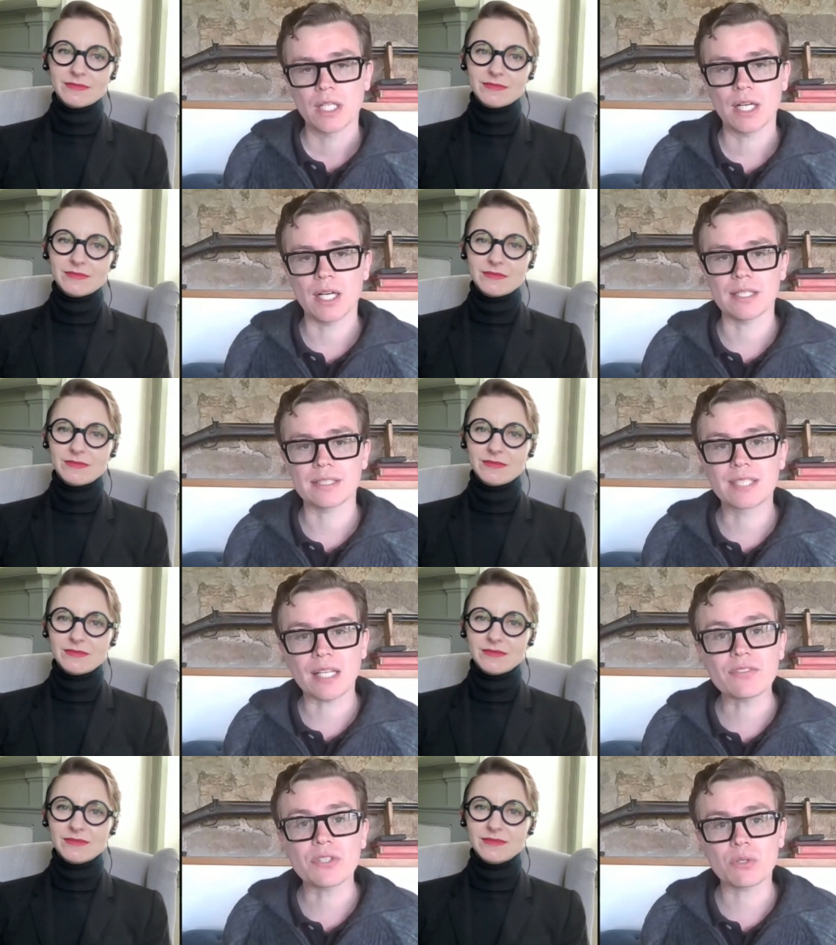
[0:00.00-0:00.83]
Speaker 1: uh,
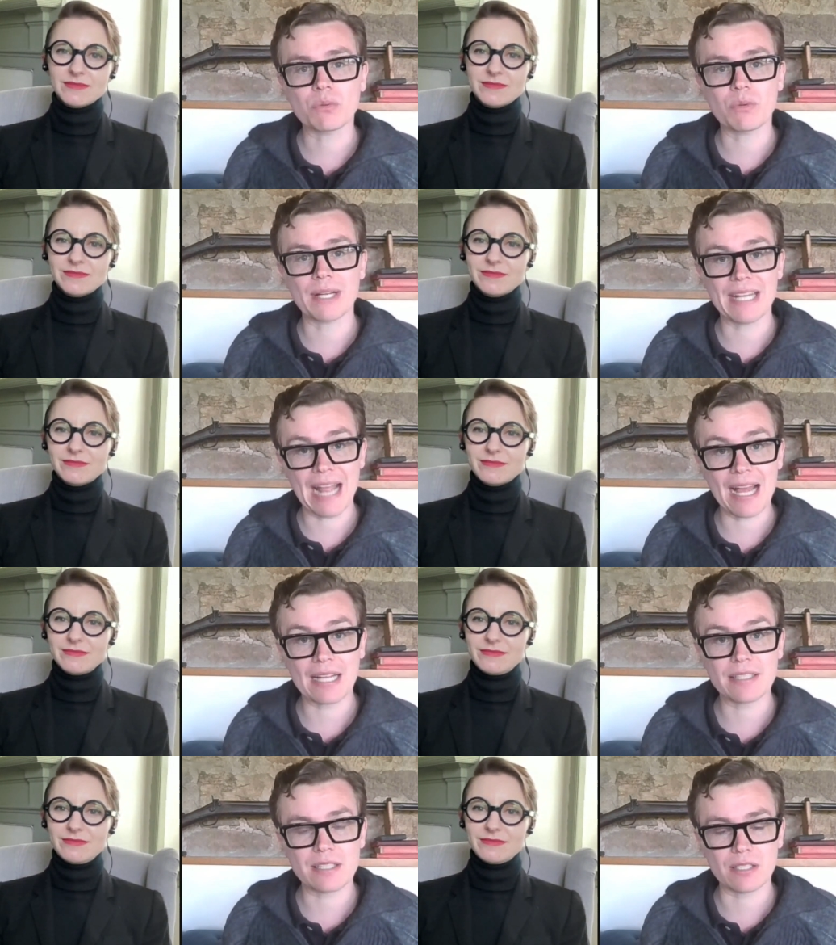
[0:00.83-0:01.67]
doesn't
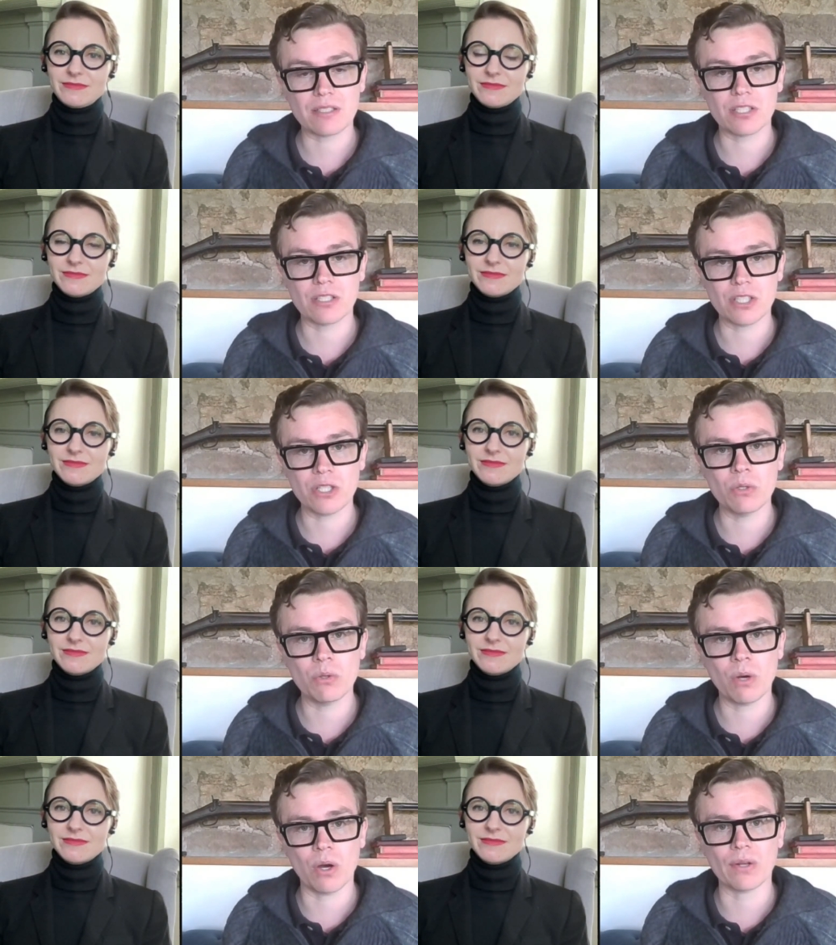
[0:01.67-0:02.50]
react to
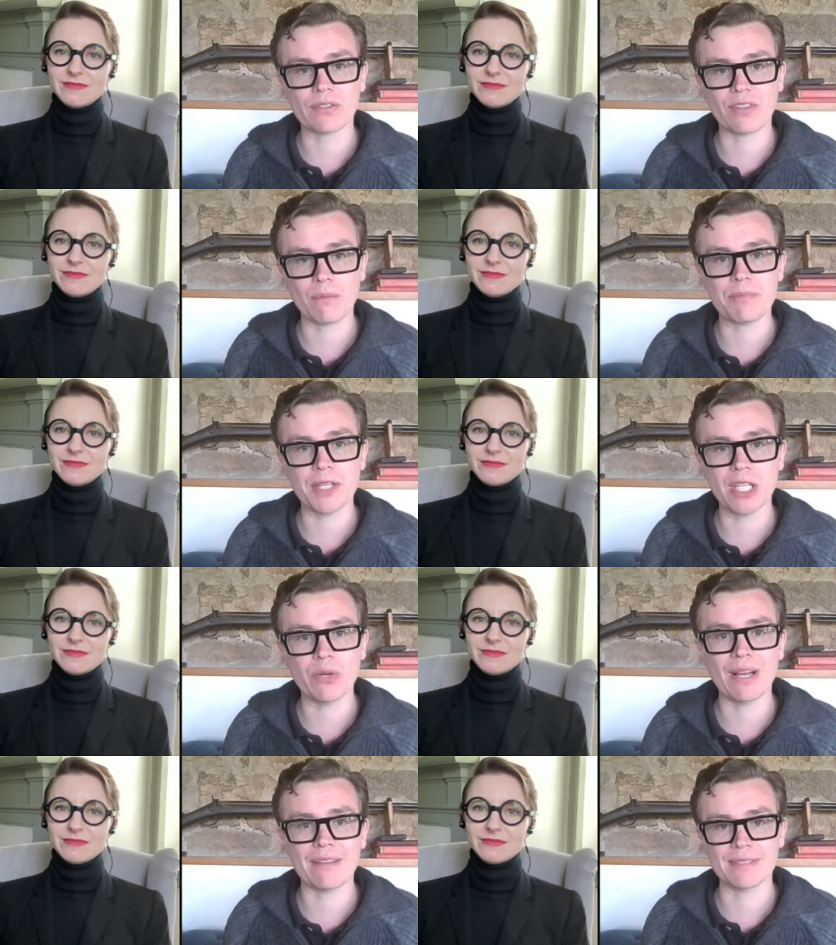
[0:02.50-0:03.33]
you or something
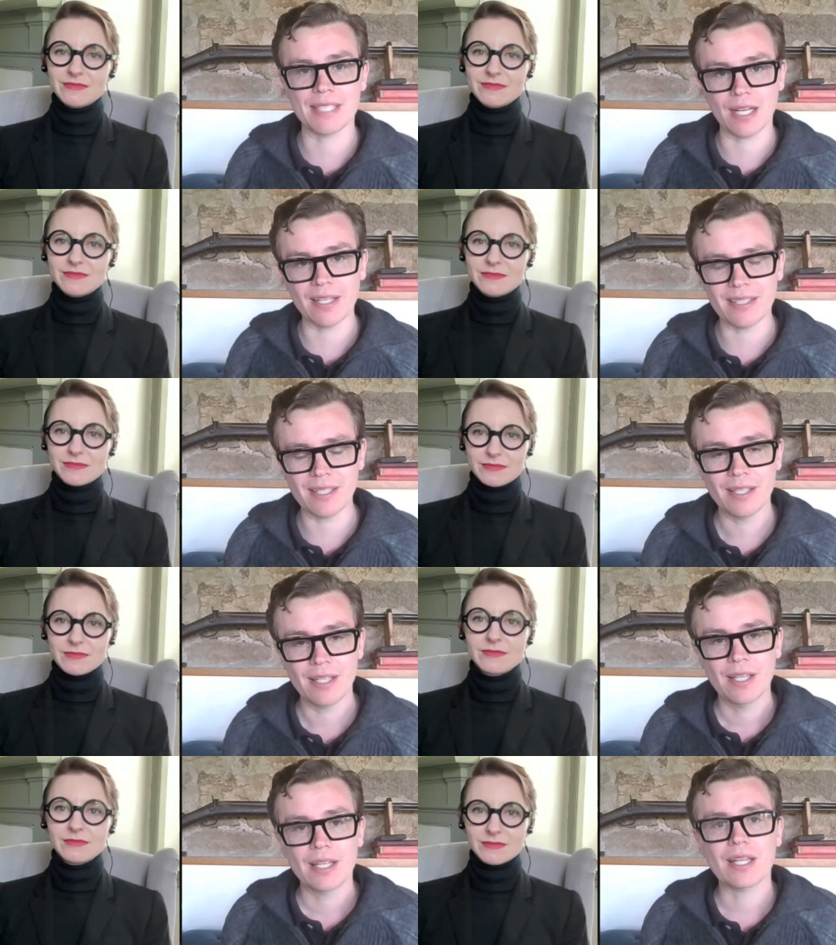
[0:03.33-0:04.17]
you have done
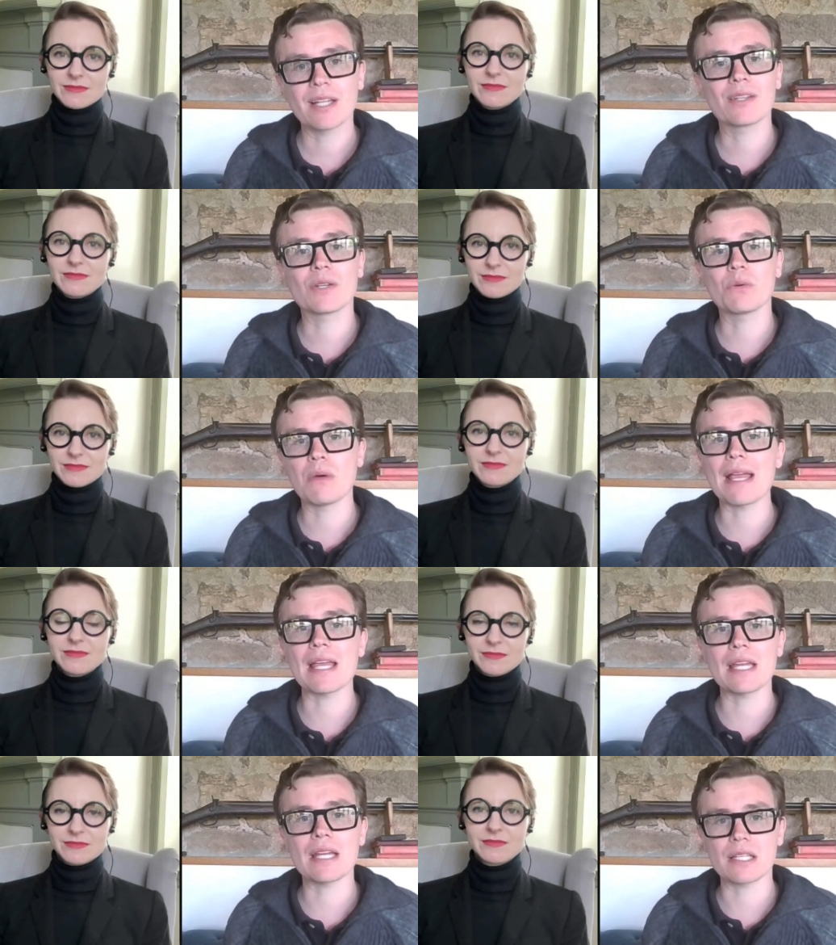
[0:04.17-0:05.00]
in the
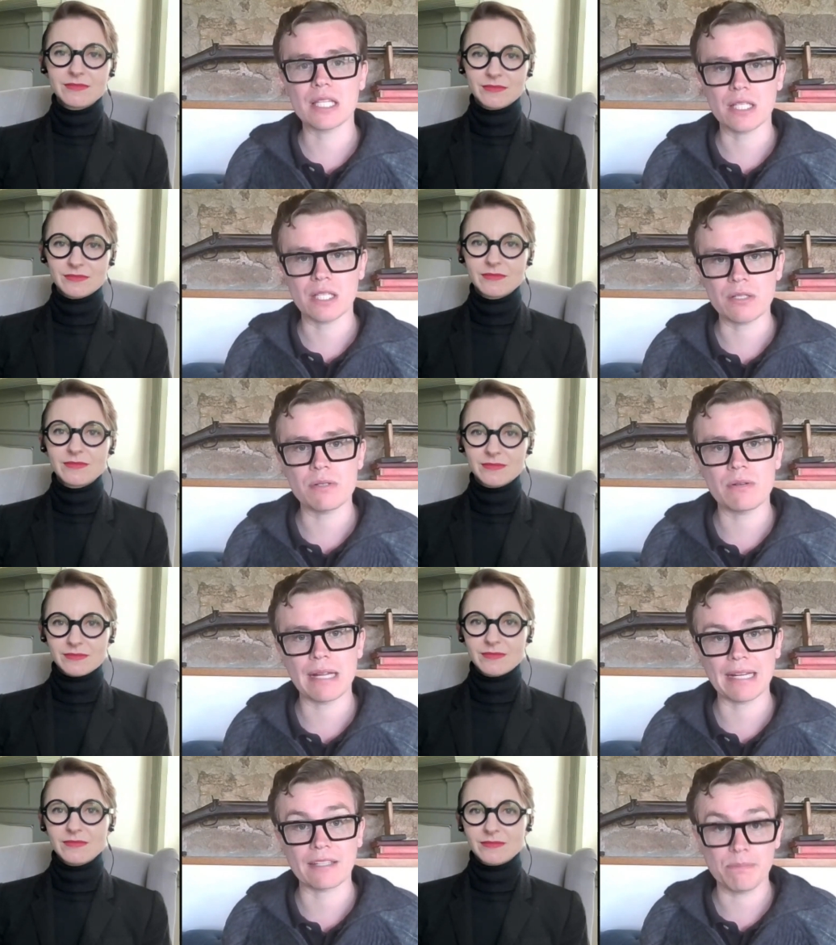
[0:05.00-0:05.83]
way that you
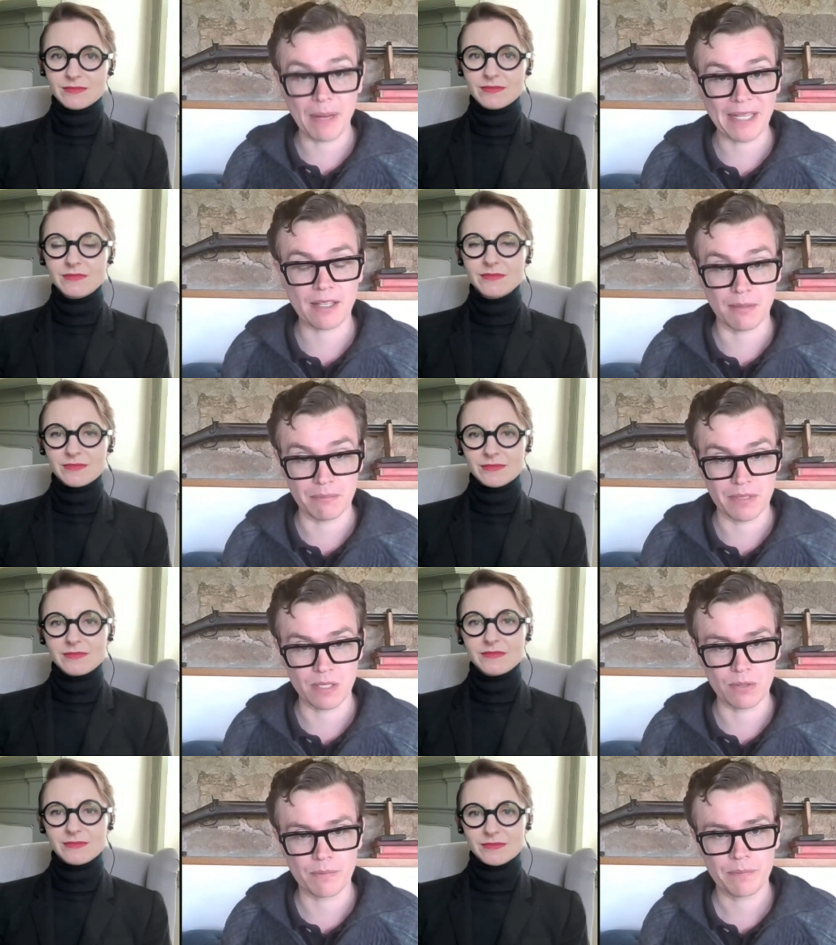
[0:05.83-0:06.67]
expect them
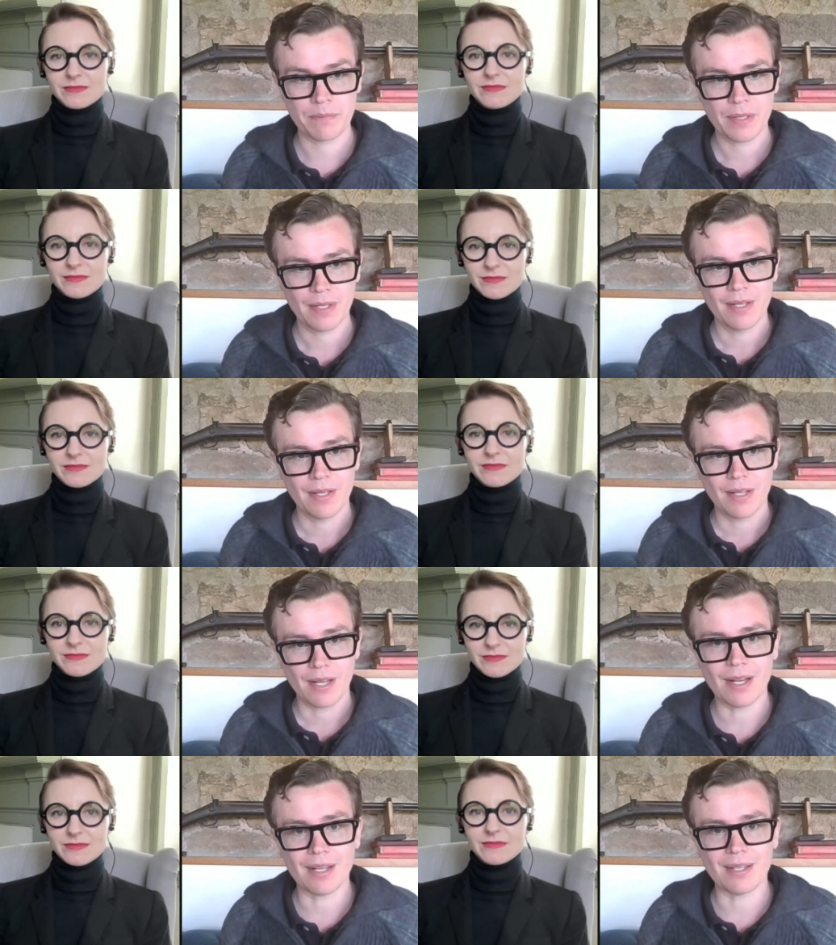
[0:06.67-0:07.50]
to.
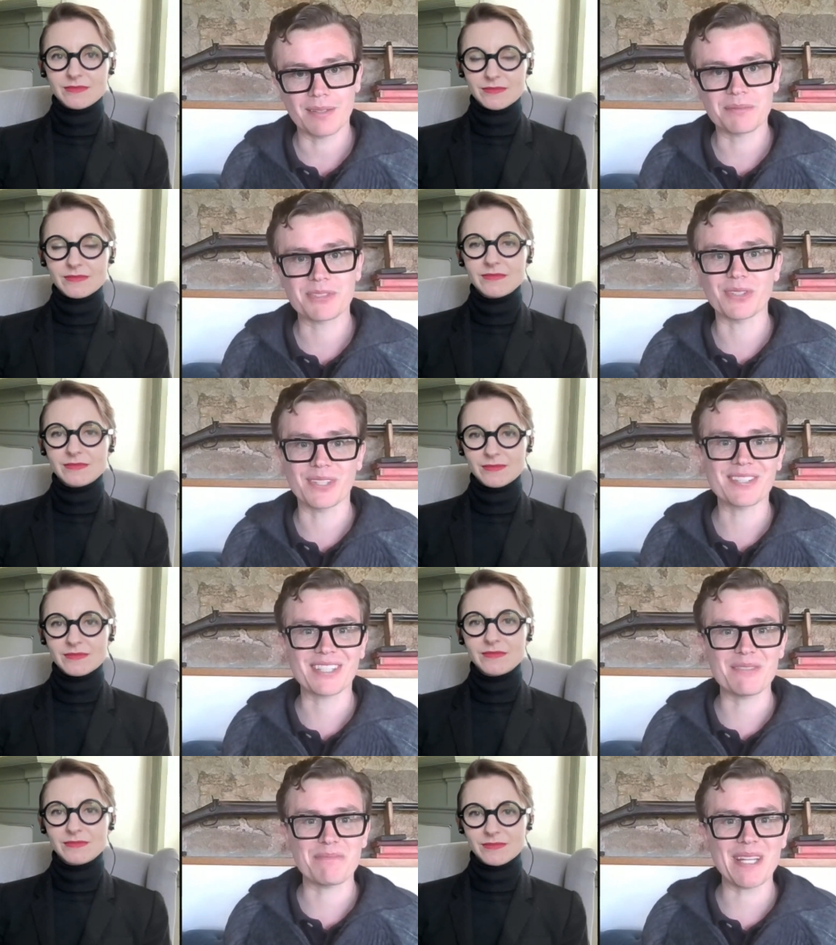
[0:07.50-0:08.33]
Um, so this
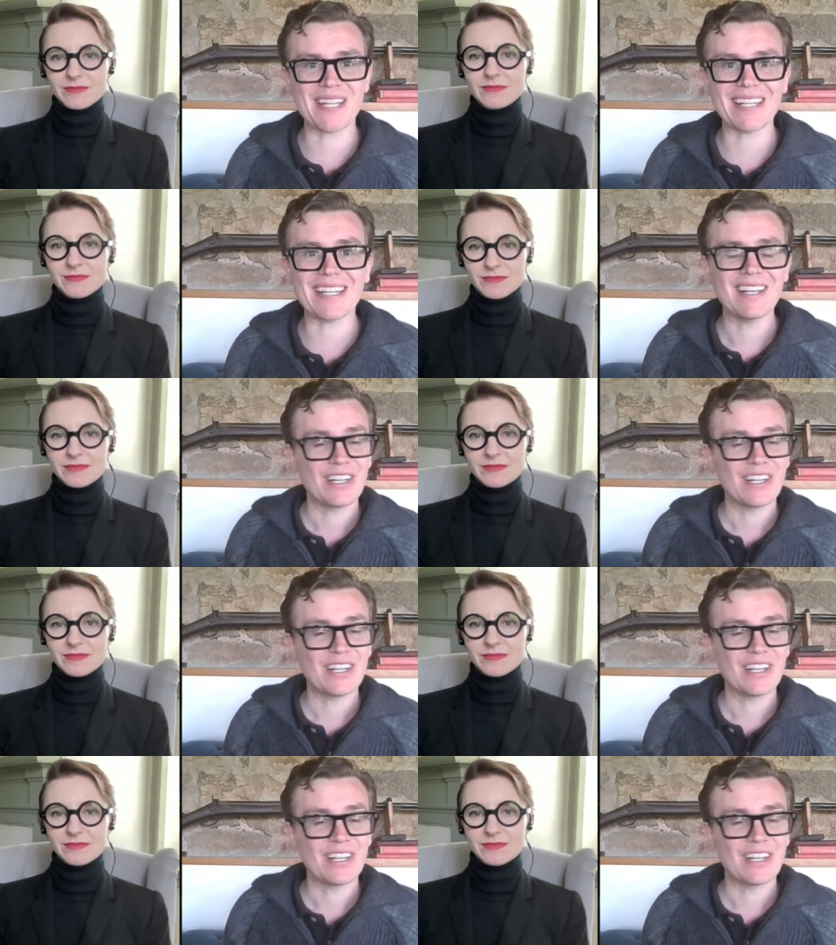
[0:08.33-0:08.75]
can be